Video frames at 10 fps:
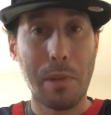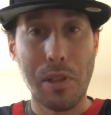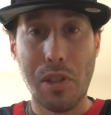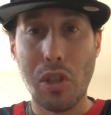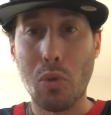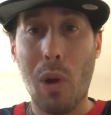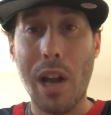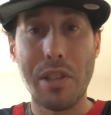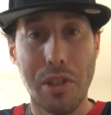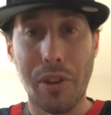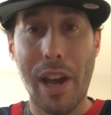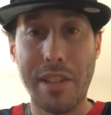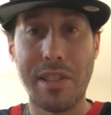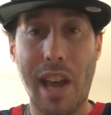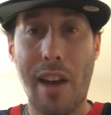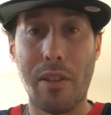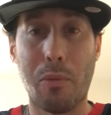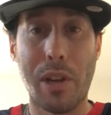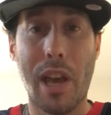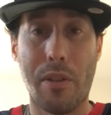because this squad still has talent
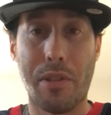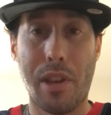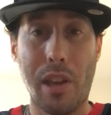when healthy.